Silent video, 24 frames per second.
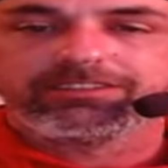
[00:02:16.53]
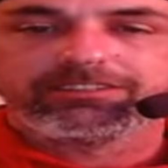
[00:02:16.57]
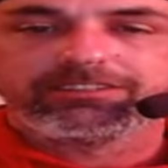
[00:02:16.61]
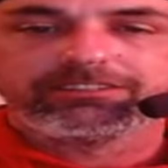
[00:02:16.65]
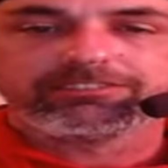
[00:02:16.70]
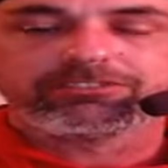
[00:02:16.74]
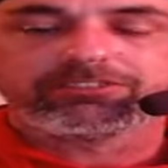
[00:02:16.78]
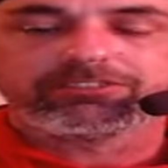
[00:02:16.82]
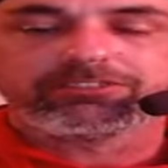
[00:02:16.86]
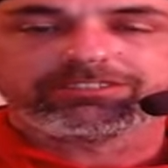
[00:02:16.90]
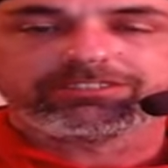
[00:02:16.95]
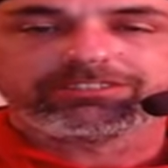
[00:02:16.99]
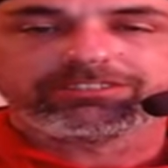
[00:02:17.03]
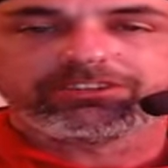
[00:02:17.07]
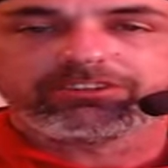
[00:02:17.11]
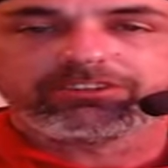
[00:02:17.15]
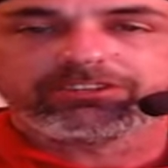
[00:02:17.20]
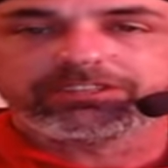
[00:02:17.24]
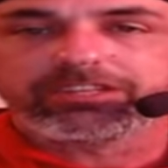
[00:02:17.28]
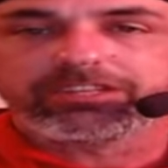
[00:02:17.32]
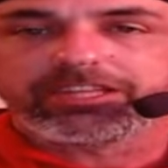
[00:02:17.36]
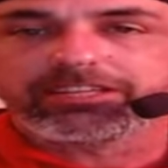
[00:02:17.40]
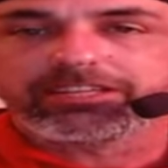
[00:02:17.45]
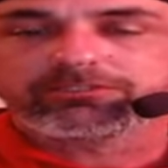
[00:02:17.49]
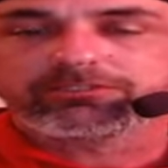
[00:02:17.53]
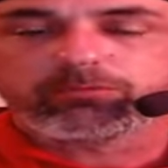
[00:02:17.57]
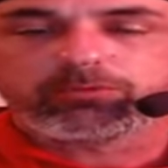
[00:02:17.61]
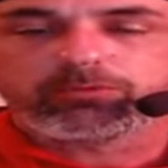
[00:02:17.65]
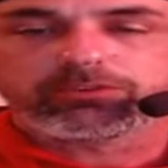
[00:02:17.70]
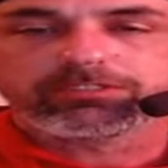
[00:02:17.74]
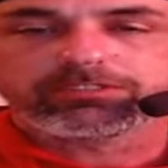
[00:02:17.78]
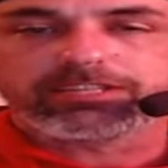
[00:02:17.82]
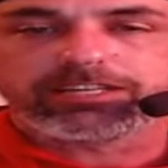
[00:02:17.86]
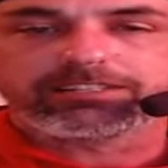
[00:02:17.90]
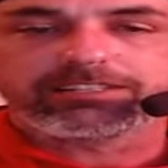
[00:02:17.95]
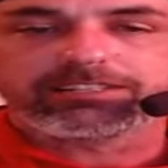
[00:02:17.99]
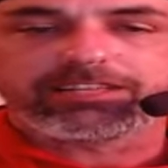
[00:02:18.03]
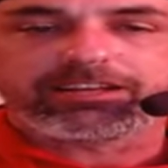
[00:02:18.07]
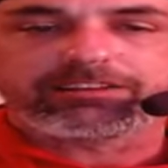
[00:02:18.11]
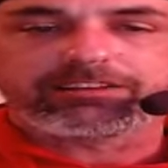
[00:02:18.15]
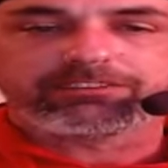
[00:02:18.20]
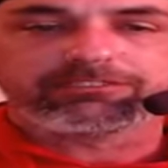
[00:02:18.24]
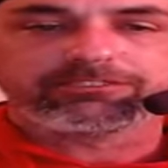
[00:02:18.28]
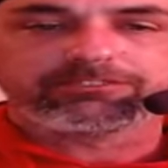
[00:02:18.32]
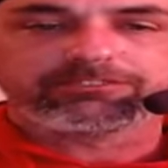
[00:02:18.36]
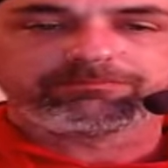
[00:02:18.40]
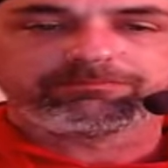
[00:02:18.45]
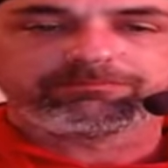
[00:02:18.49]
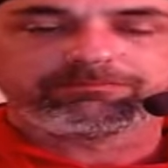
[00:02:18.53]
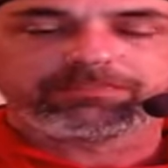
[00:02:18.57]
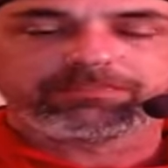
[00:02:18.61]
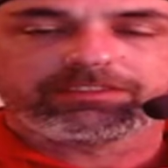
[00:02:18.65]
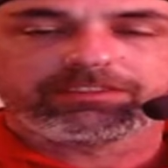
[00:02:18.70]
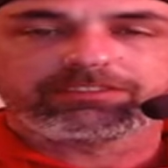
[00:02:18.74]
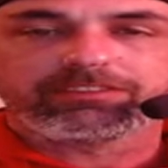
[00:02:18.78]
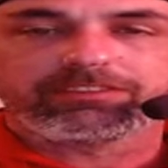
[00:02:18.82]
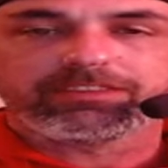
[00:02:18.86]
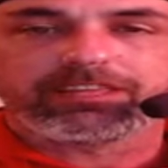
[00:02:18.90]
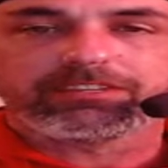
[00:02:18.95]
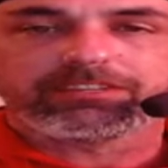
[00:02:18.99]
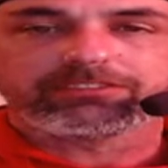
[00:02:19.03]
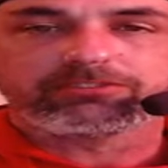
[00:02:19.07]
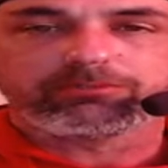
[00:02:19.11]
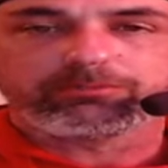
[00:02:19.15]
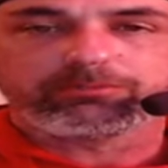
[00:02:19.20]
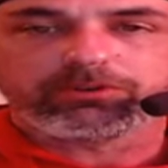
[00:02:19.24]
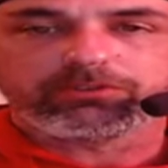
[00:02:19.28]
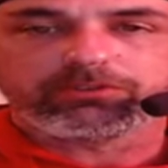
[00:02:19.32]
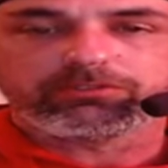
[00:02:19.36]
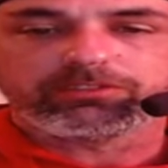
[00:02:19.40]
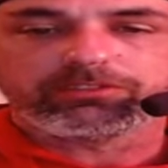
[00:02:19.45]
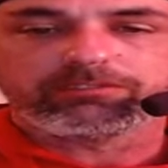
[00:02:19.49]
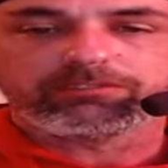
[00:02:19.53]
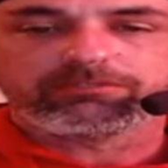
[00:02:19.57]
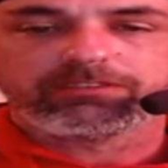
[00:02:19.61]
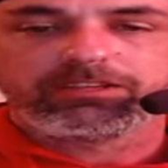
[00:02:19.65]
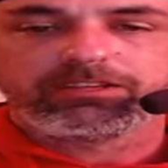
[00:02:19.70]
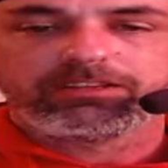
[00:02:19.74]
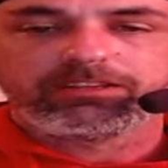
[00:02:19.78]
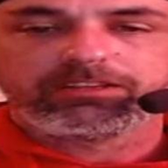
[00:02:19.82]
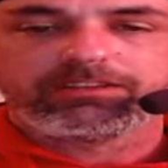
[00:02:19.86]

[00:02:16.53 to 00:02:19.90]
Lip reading: So, you know, he lands more takedowns than his opponent.